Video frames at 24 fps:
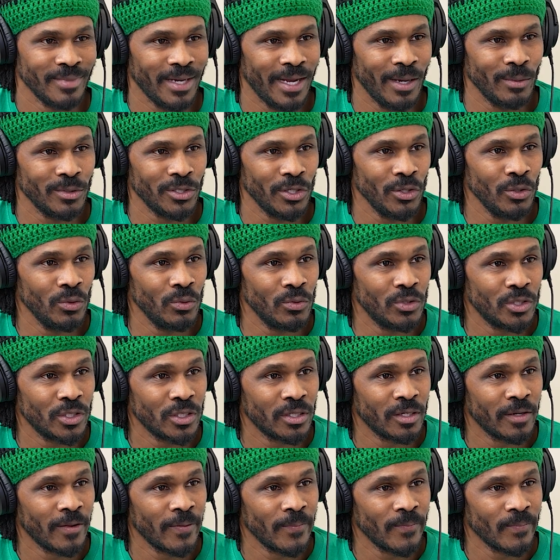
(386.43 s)
I was huge.
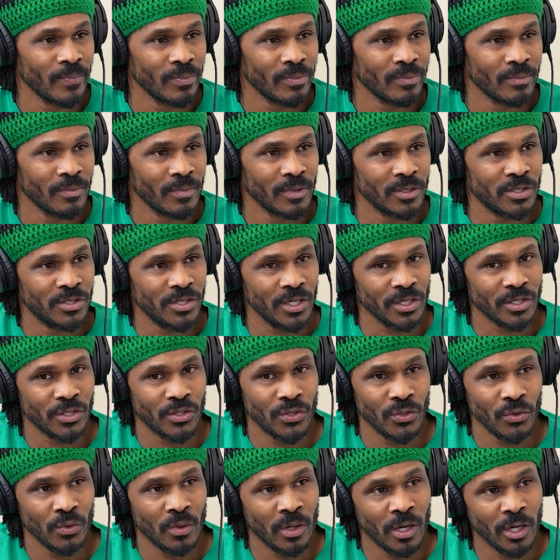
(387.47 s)
Right.
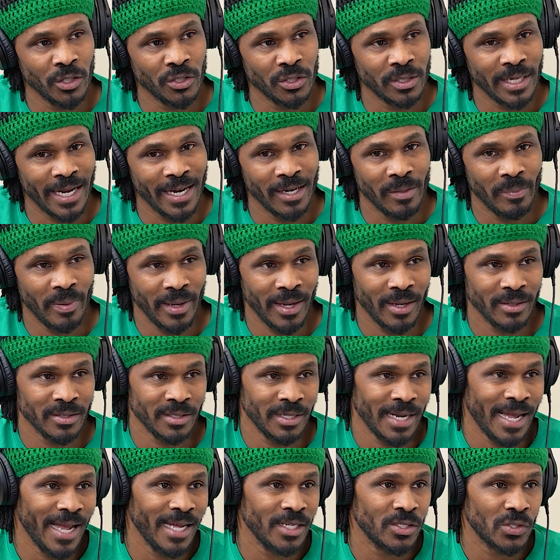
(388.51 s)
6'2", 190 pounds
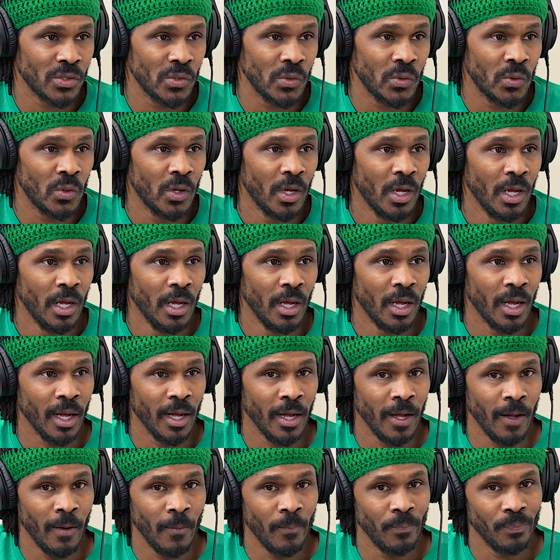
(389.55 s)
in high school,
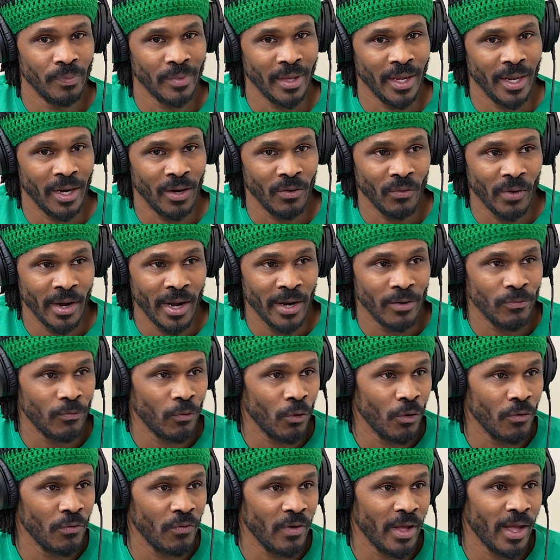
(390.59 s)
um, and I ran a
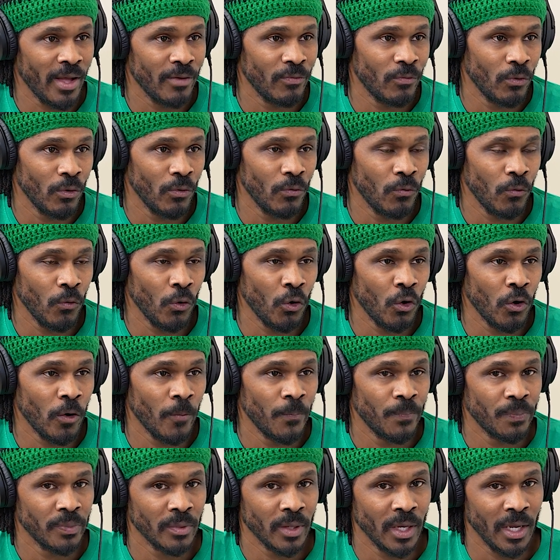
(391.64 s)
four five four
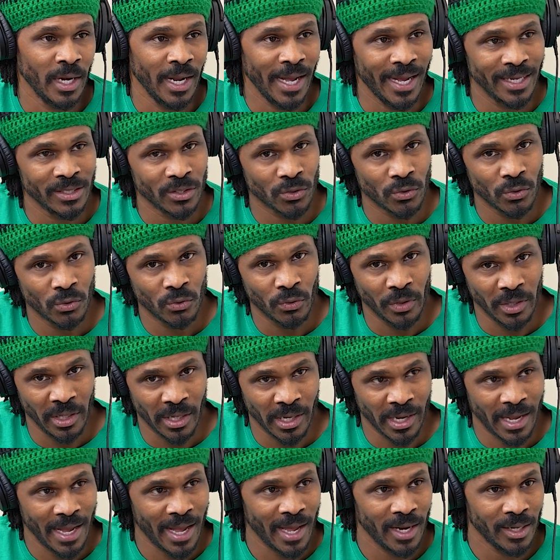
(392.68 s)
four in high school and
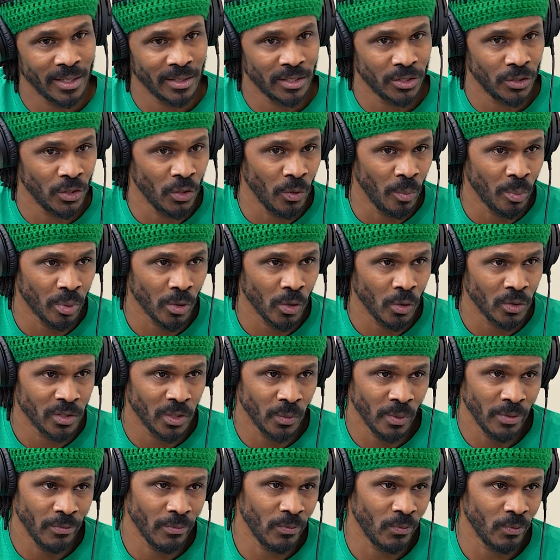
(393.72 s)
then college. You know, pros I
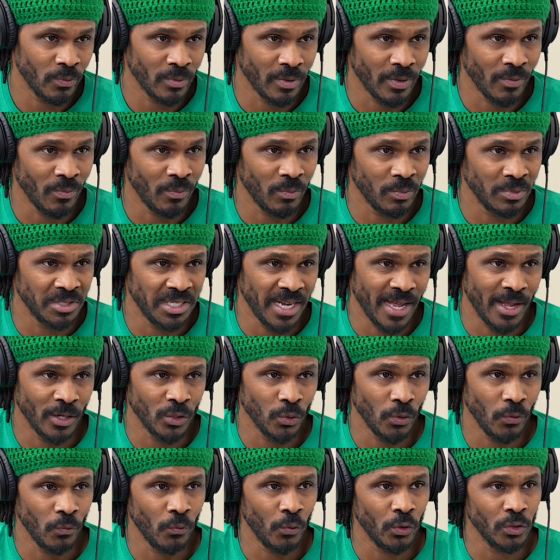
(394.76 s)
went was down
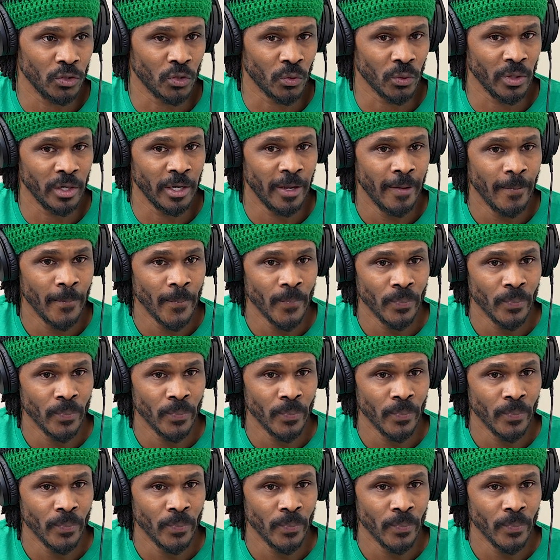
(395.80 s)
to a four three.